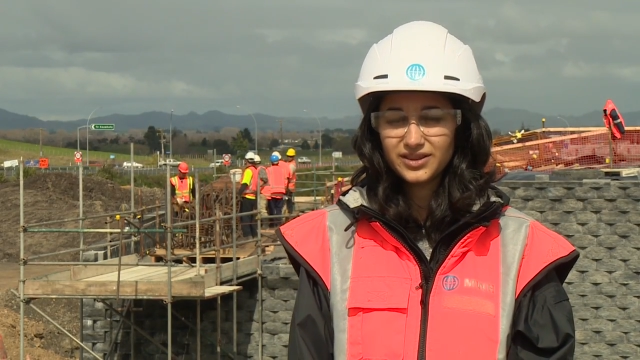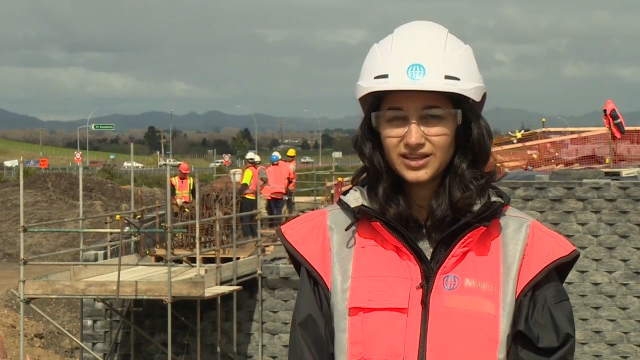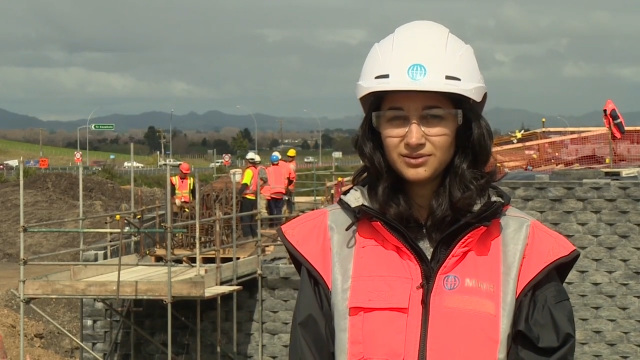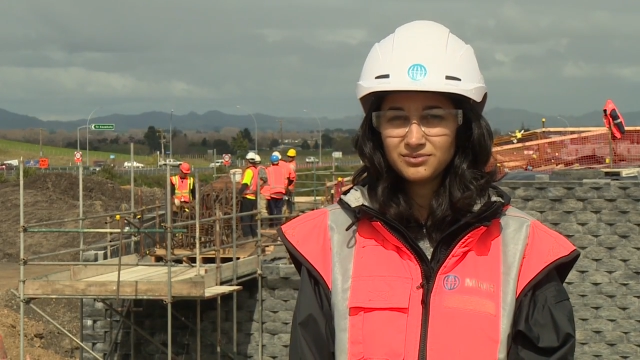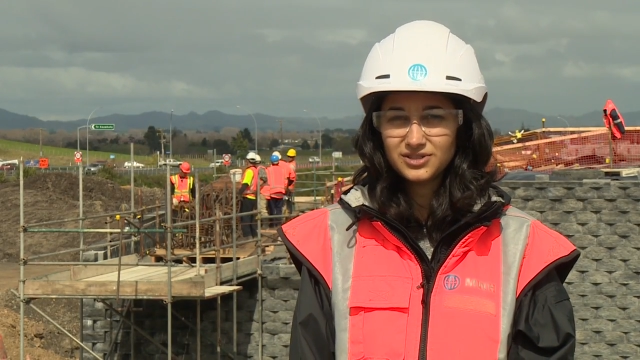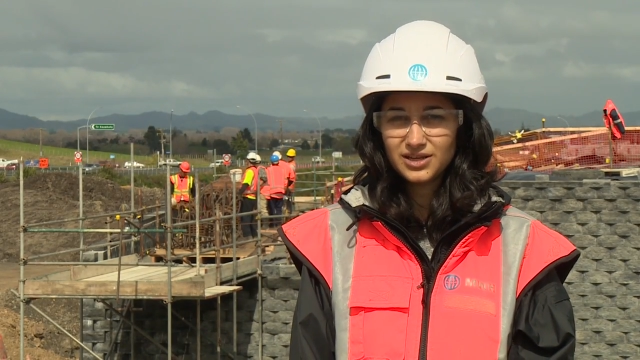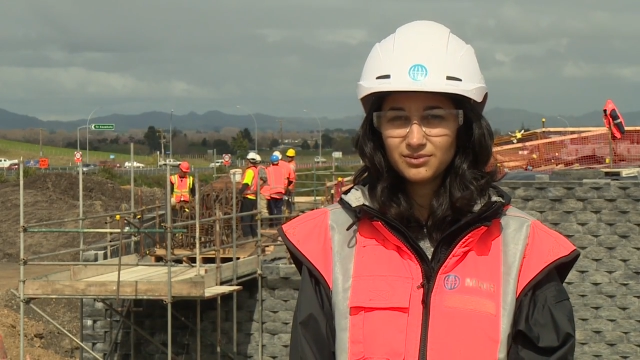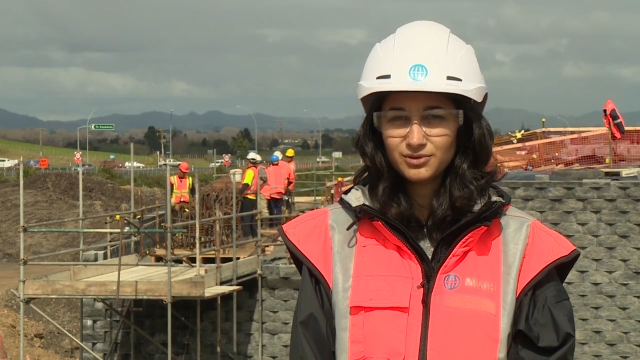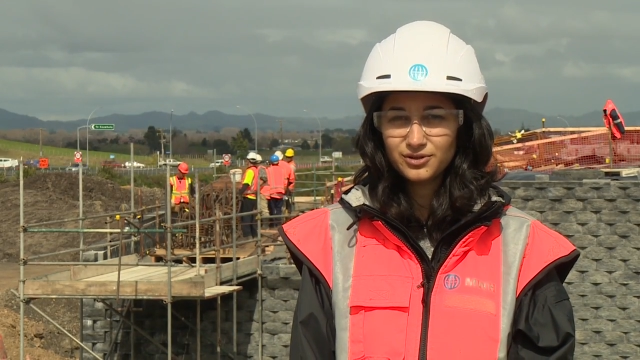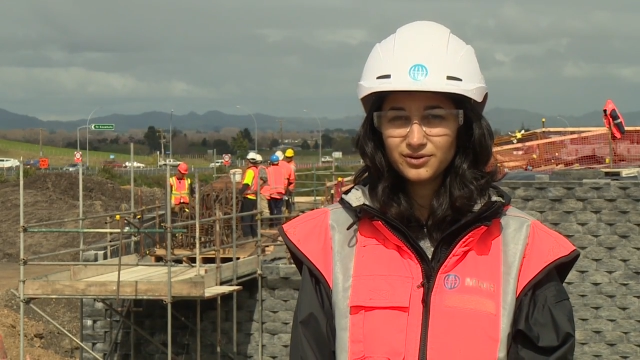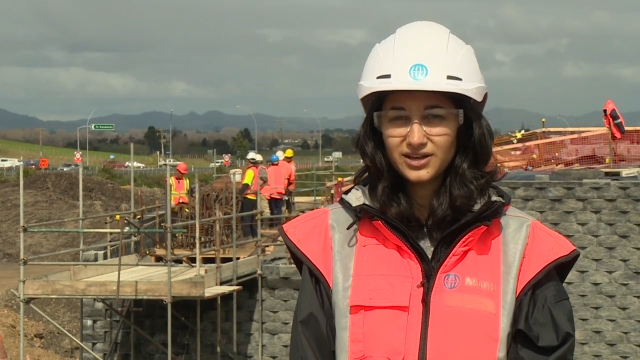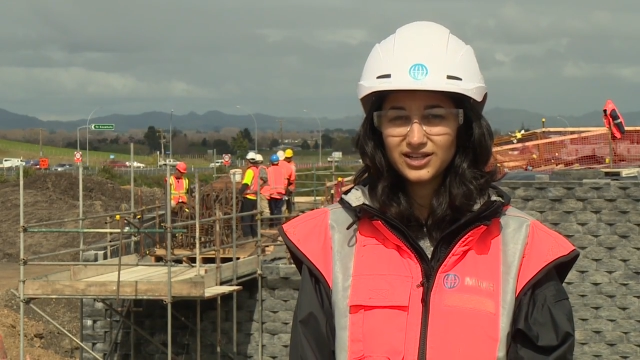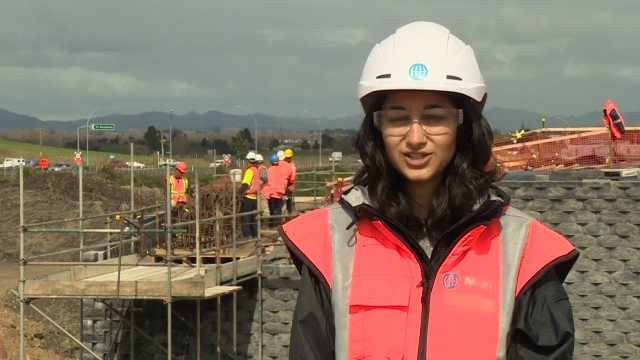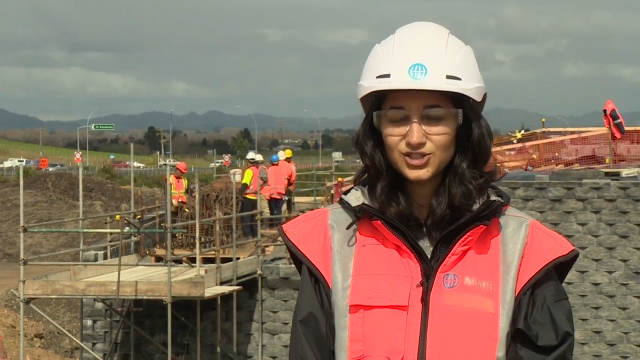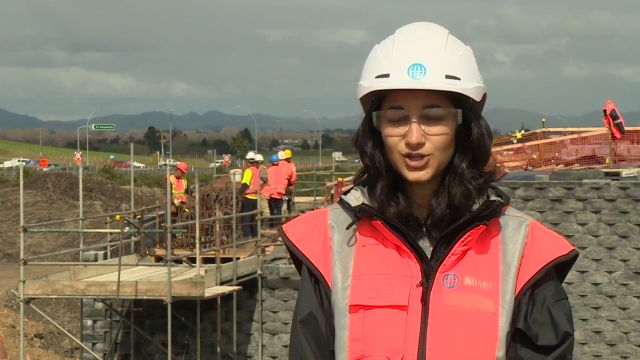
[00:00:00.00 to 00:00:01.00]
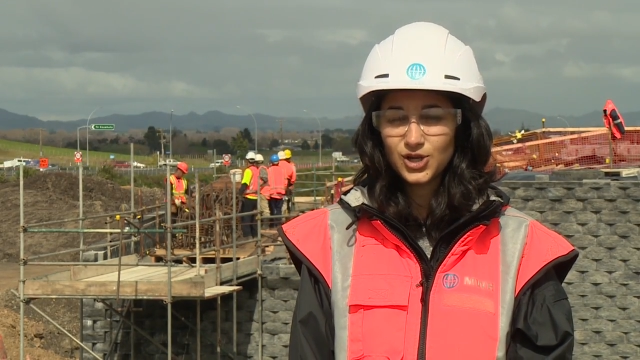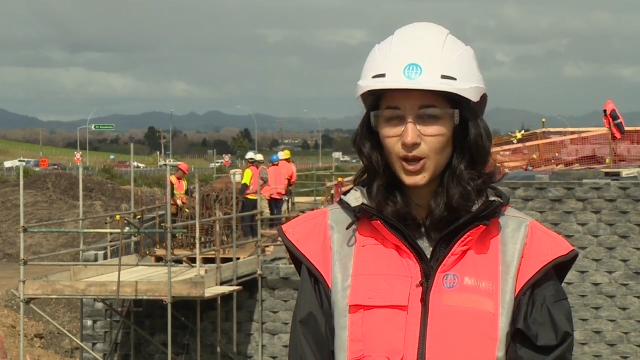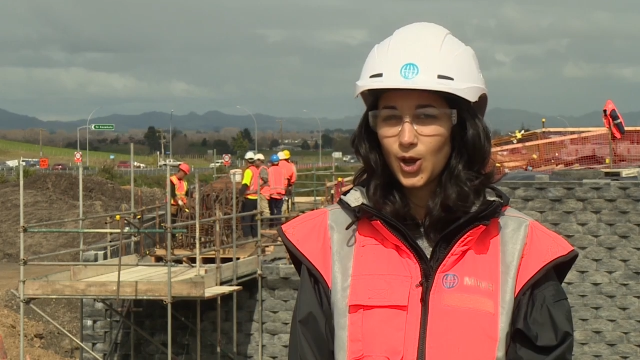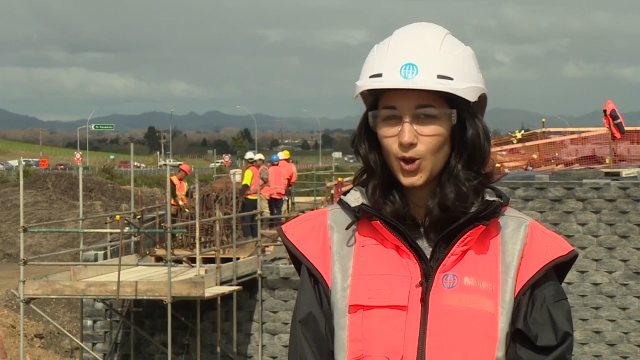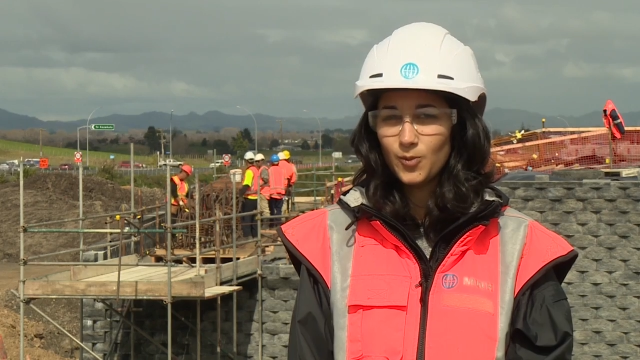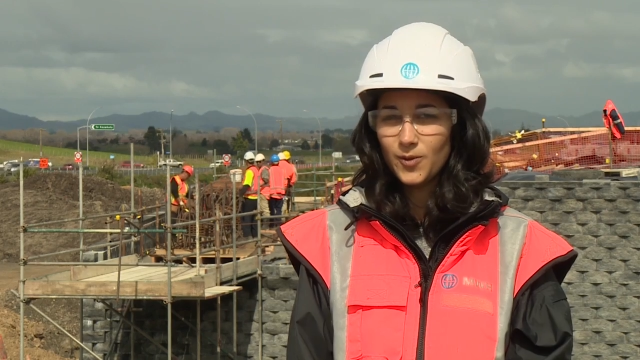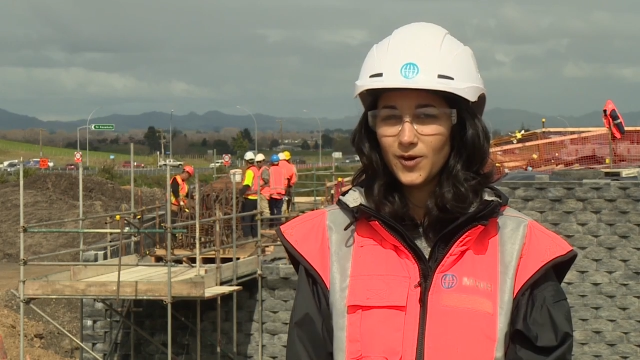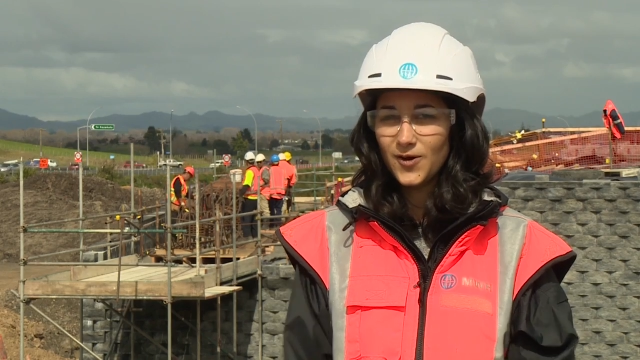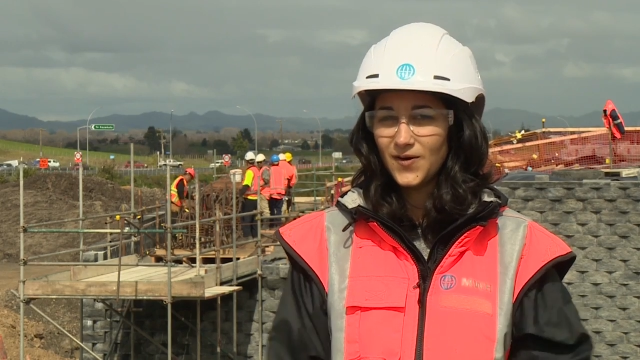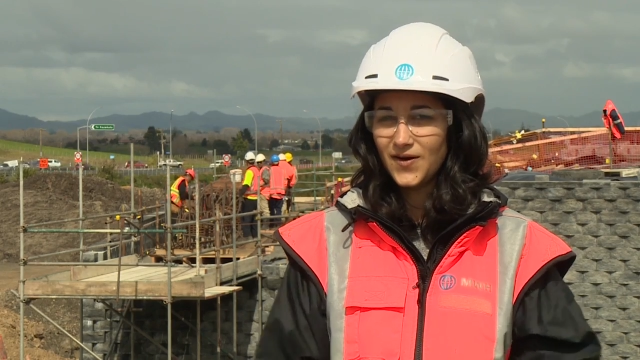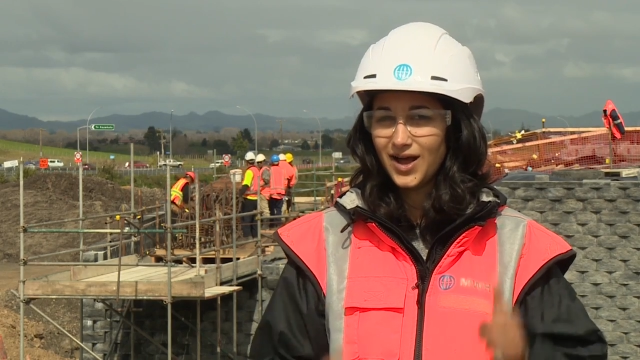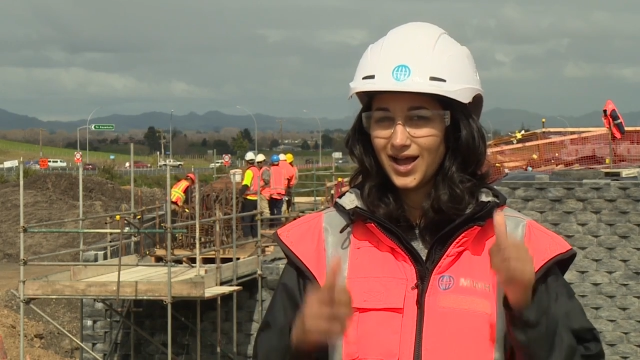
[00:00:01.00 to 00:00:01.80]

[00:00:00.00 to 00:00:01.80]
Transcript: MWH Global.